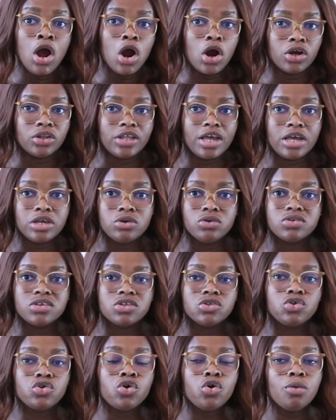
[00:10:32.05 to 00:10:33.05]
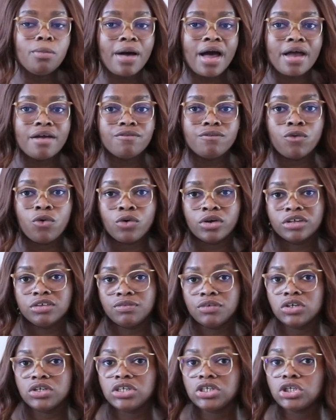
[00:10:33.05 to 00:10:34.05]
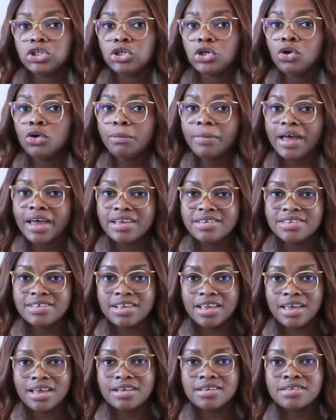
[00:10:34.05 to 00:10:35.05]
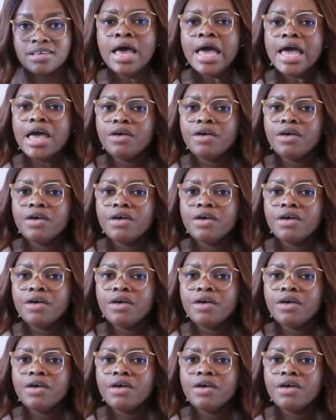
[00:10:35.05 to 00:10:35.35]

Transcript: Are they using 2x4s versus 2x6?